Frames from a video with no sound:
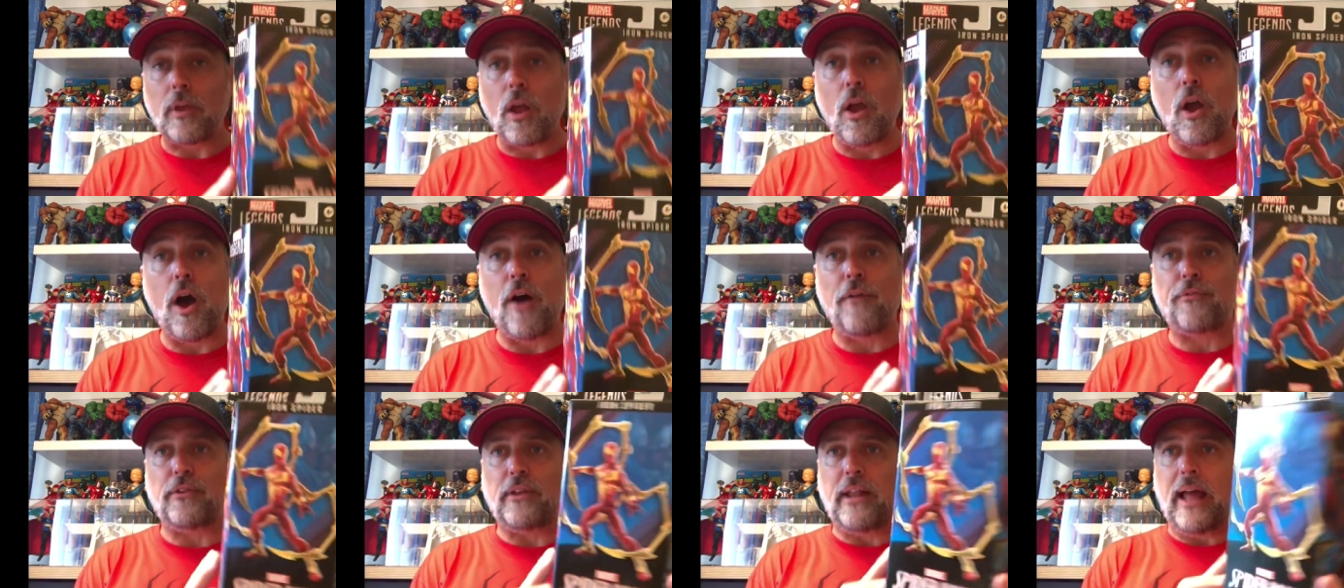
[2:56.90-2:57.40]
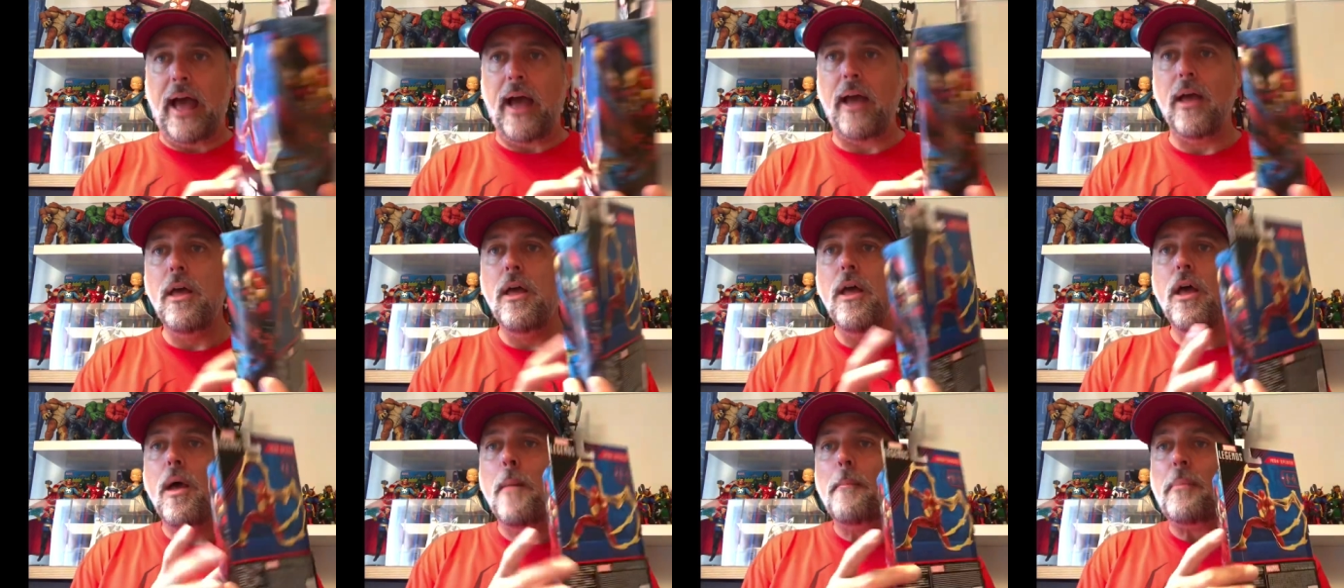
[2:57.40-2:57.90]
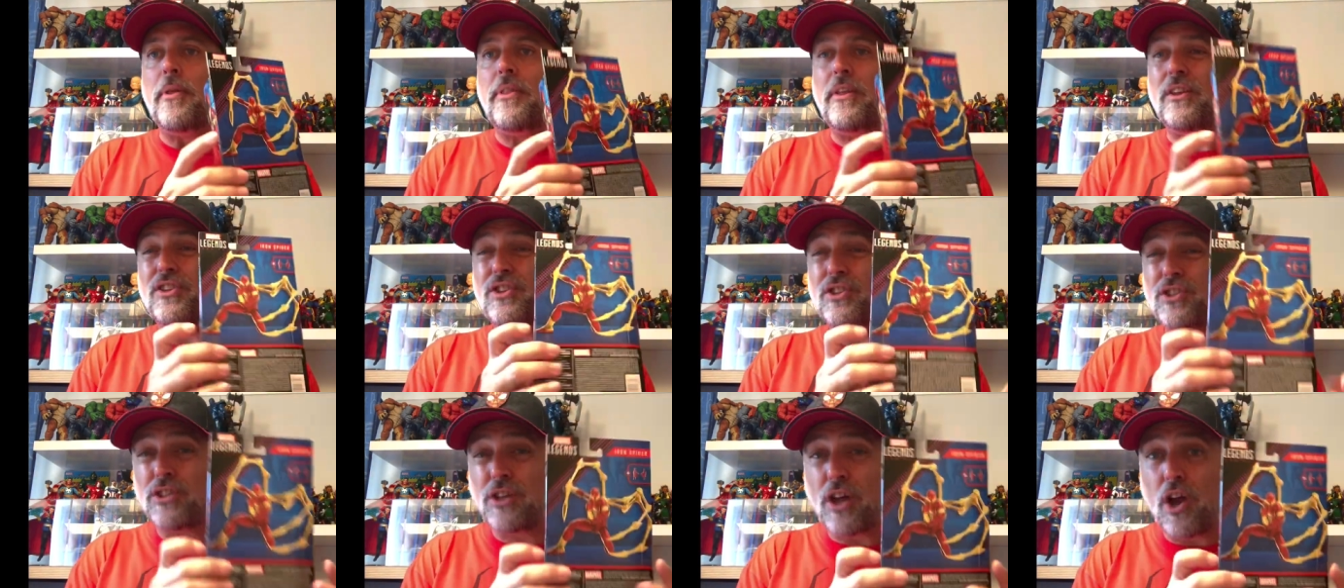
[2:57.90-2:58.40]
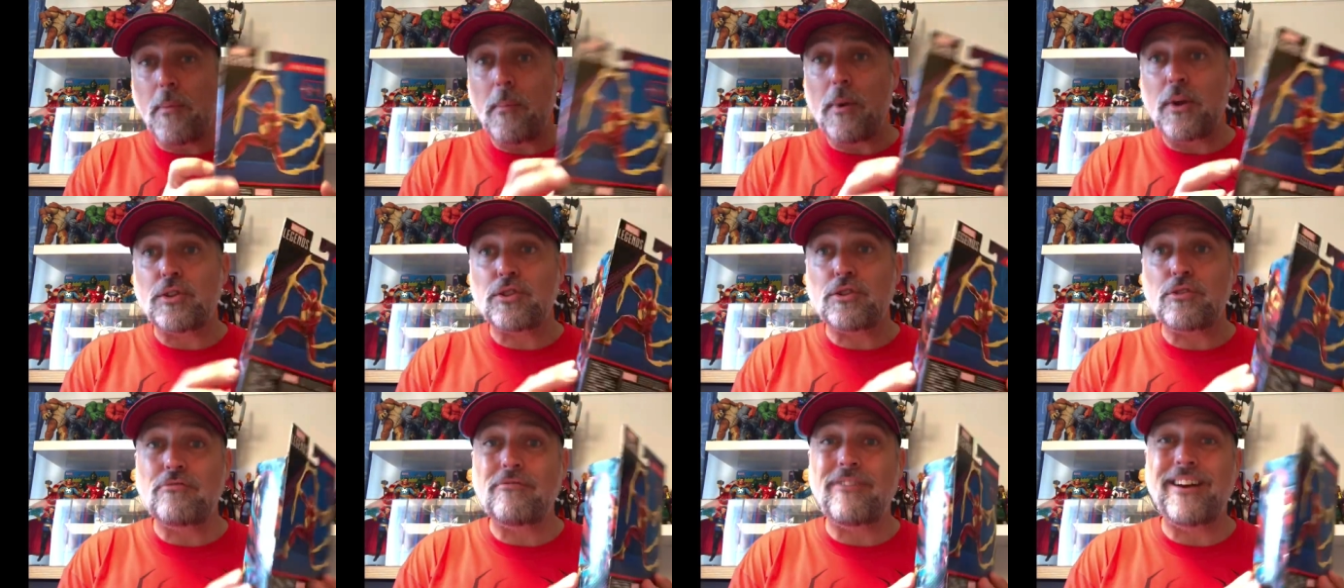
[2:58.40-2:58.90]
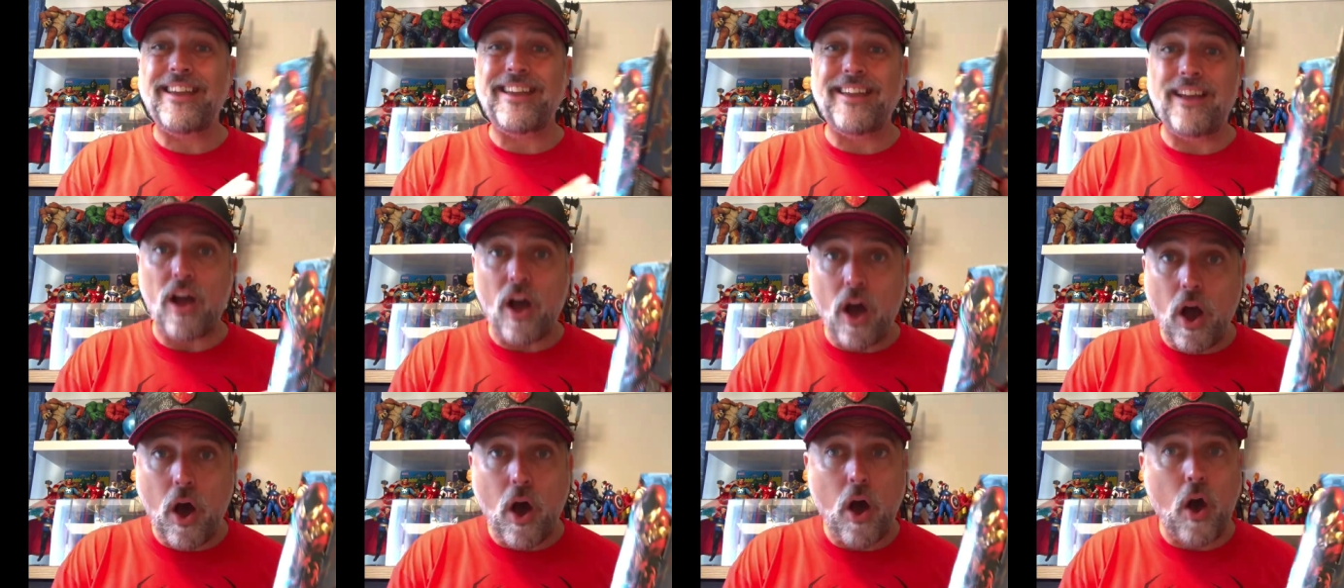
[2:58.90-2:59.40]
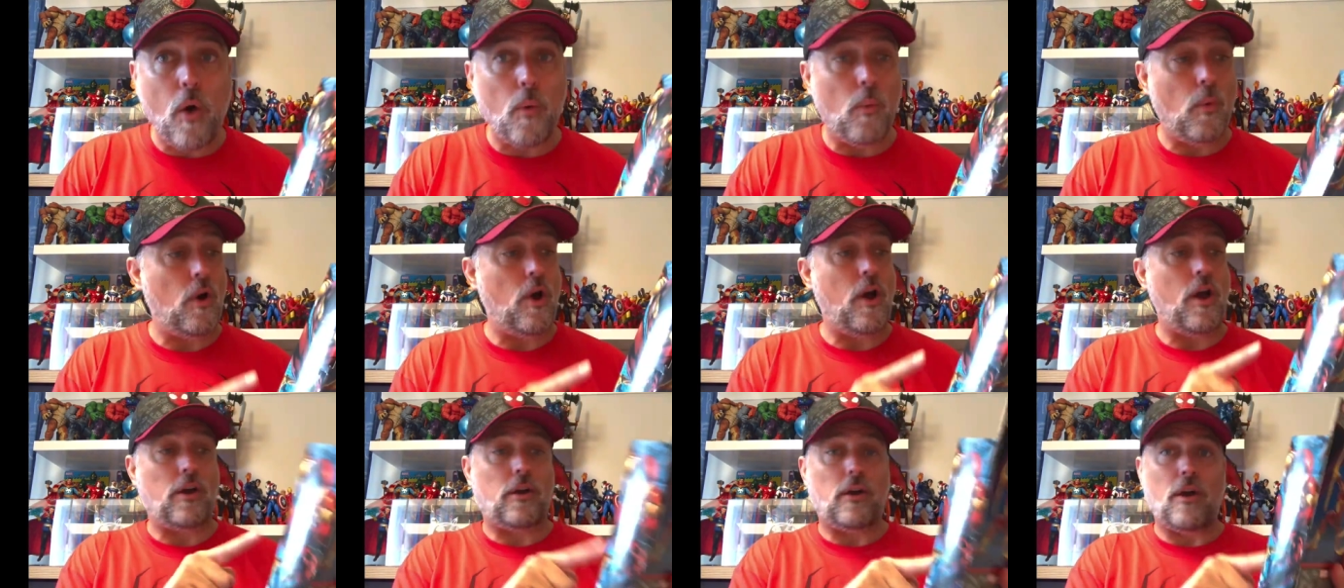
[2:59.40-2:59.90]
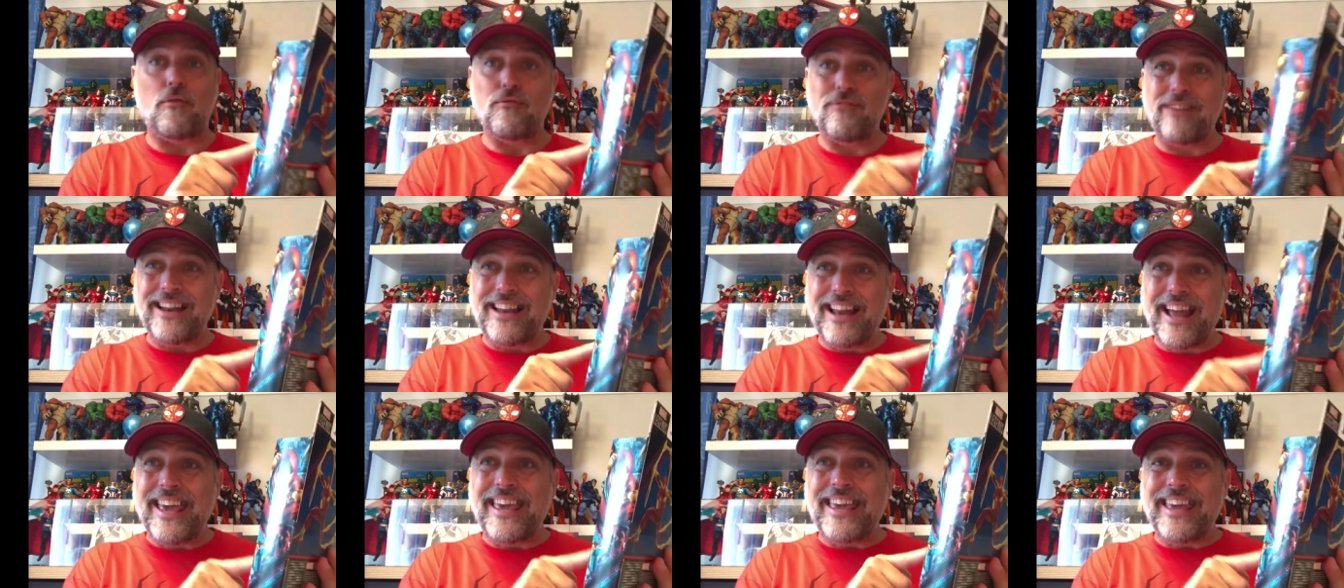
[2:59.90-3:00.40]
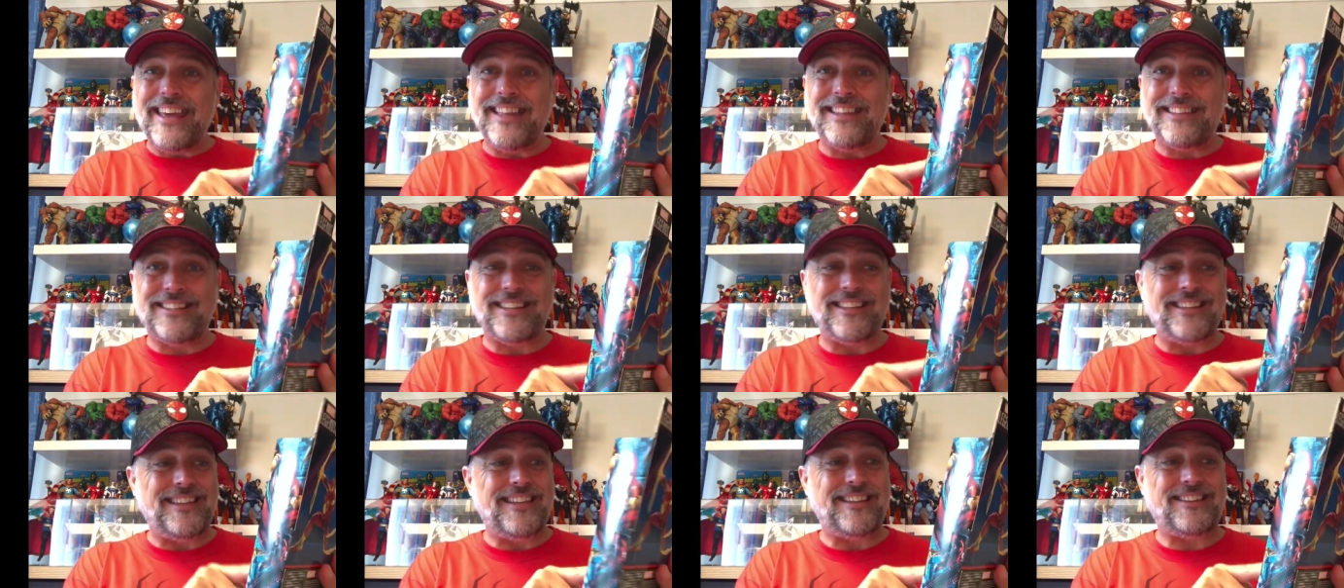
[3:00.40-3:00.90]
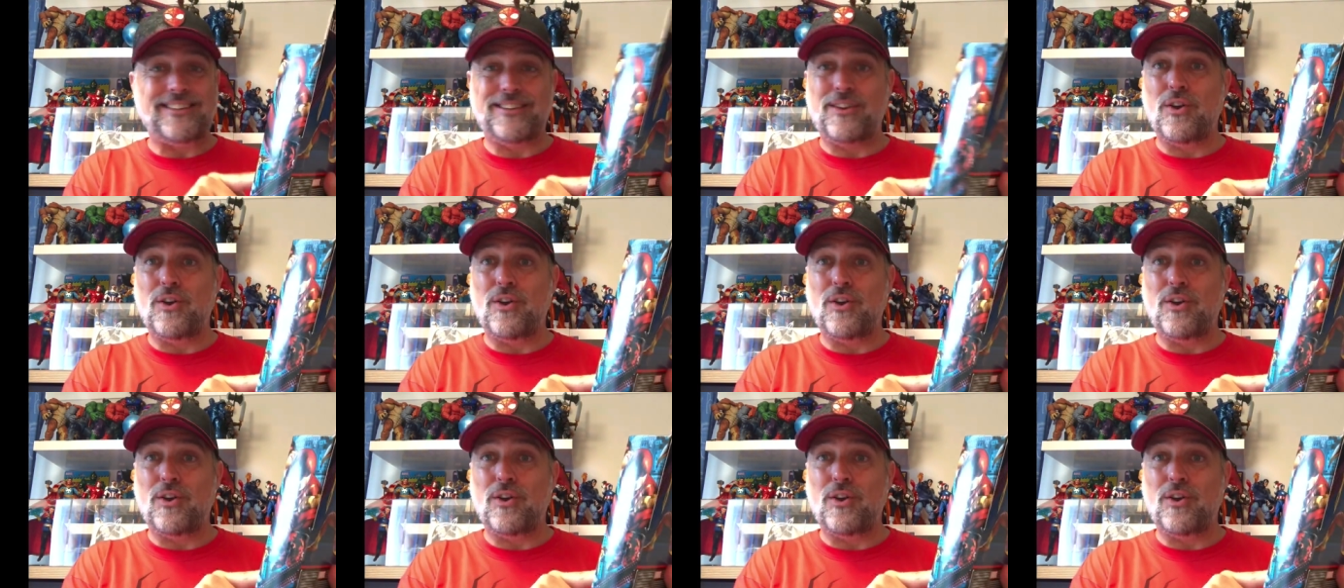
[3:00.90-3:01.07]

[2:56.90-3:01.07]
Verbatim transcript: after that but there's so much great artwork related to this